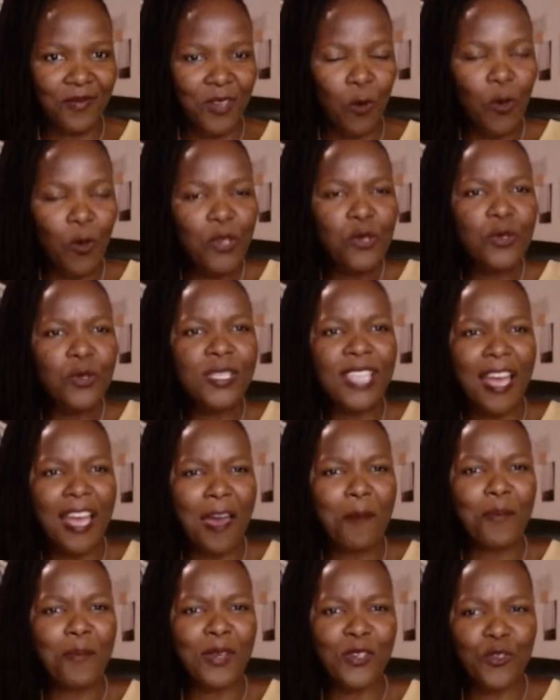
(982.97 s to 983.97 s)
When you
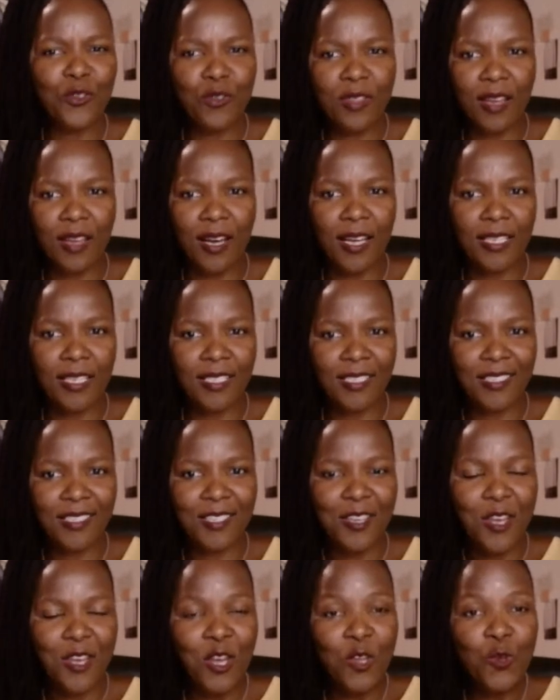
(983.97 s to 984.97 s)
tap into that,
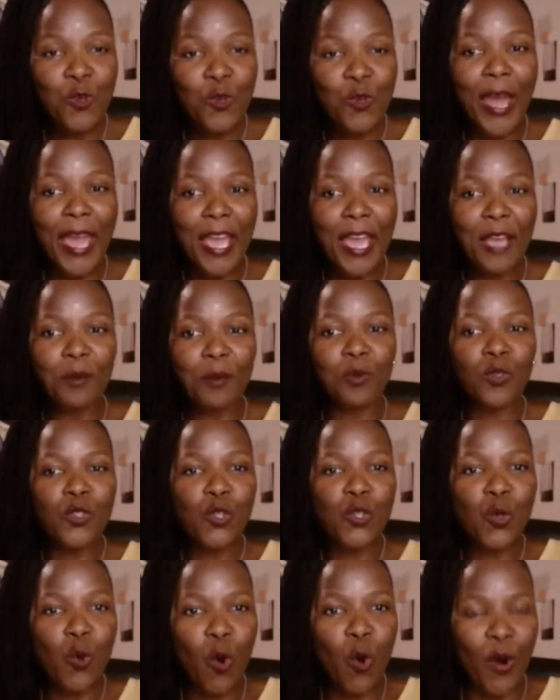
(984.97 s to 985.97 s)
you are able
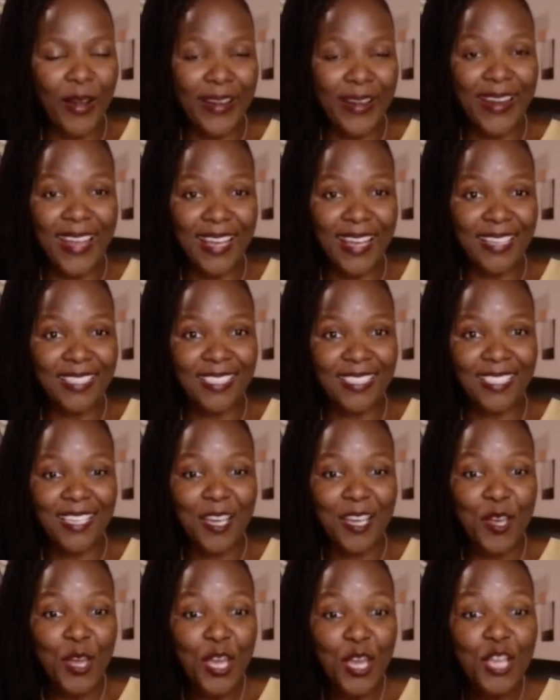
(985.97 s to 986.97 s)
to connect
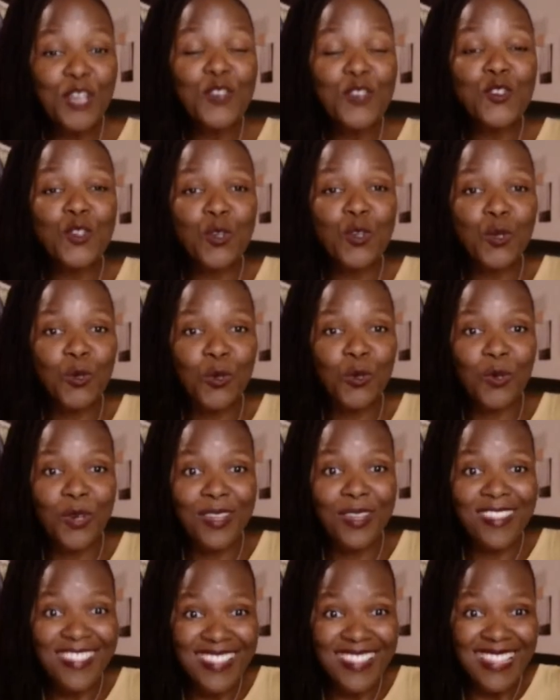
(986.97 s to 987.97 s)
into
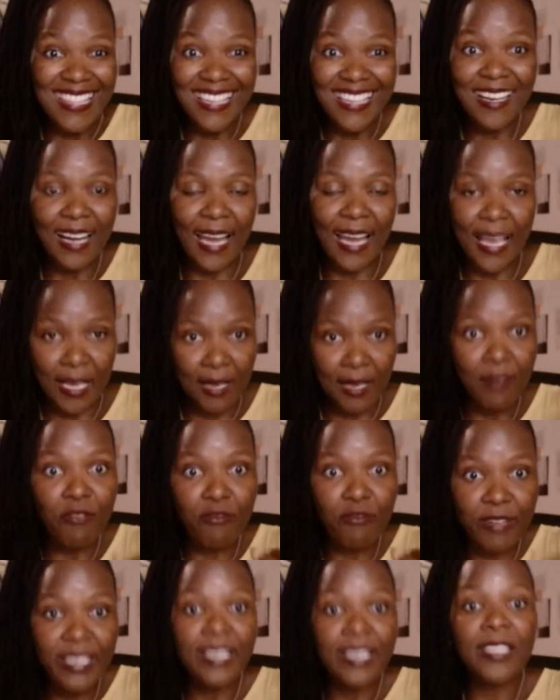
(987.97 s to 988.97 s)
like
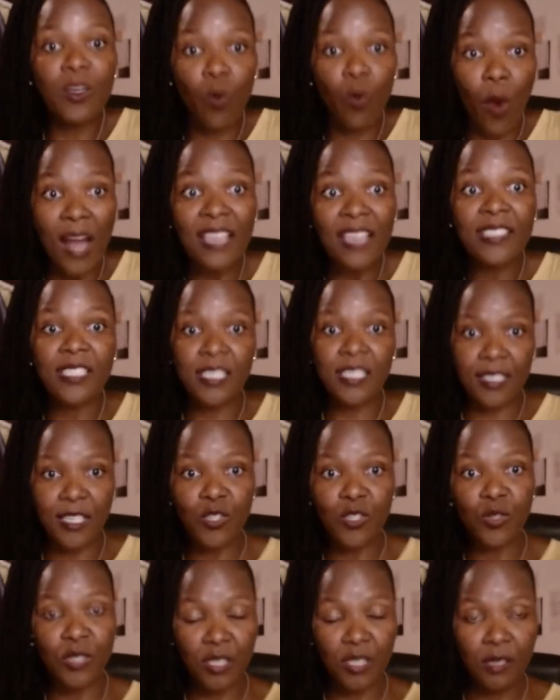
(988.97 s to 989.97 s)
really the qualities
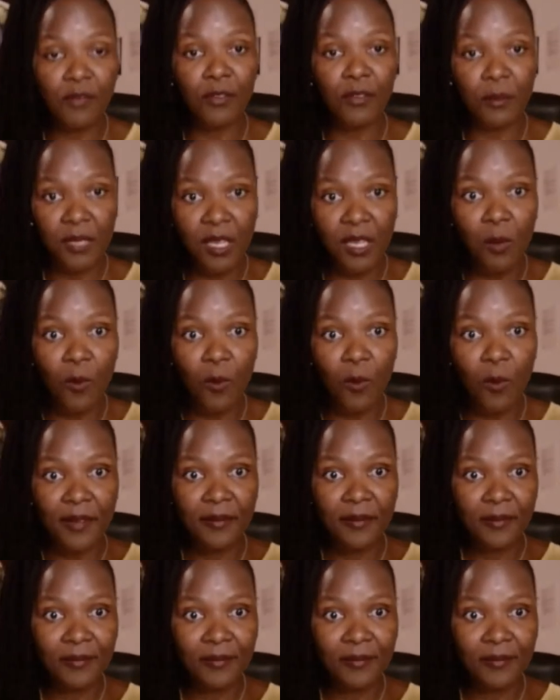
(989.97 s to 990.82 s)
that you need from someone.